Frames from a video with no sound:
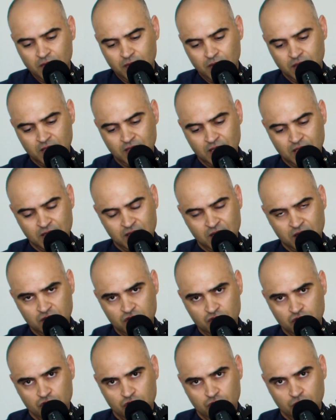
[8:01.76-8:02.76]
but this has
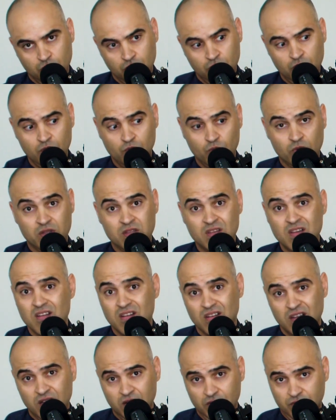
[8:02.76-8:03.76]
not to do with
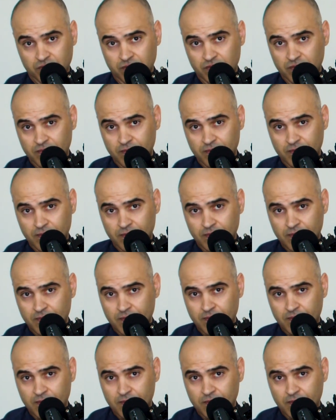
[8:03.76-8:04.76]
love
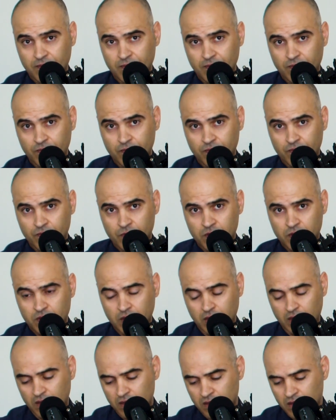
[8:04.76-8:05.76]

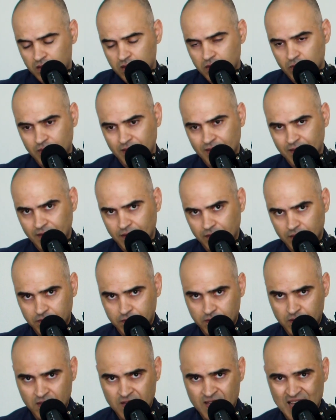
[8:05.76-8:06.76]
okay so we
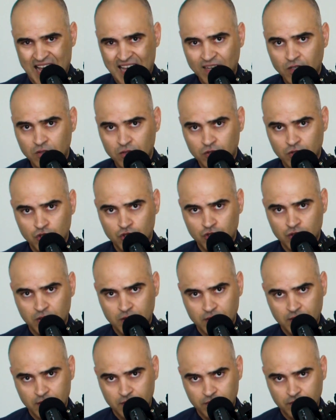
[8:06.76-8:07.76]
have
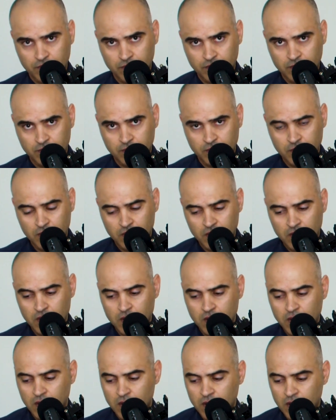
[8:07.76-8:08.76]
unconditional love
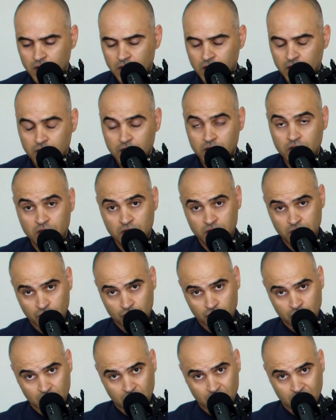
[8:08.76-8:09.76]

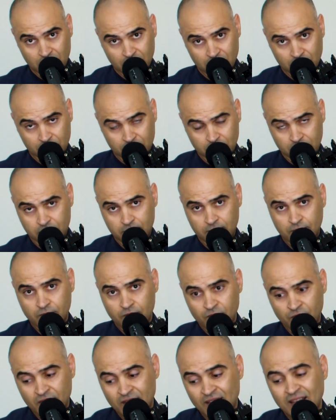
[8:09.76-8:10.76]
conditional love
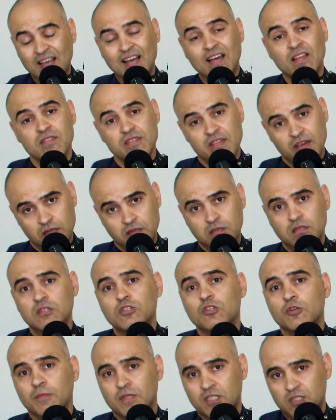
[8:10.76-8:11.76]
and then
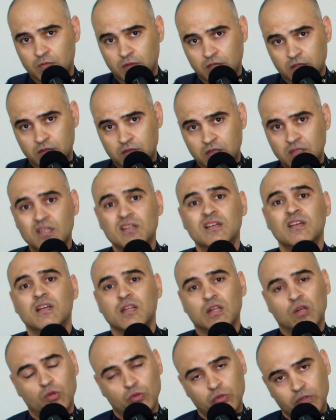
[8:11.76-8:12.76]
commitment
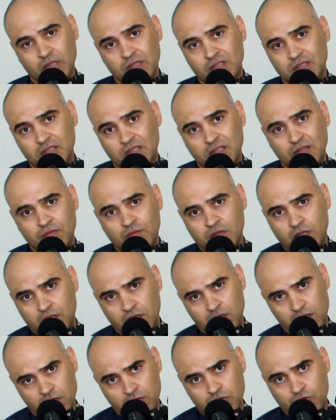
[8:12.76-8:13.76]
and loyalty and
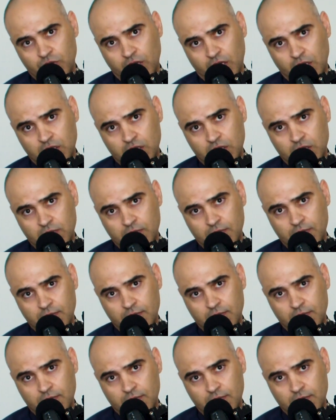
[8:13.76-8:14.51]
other traits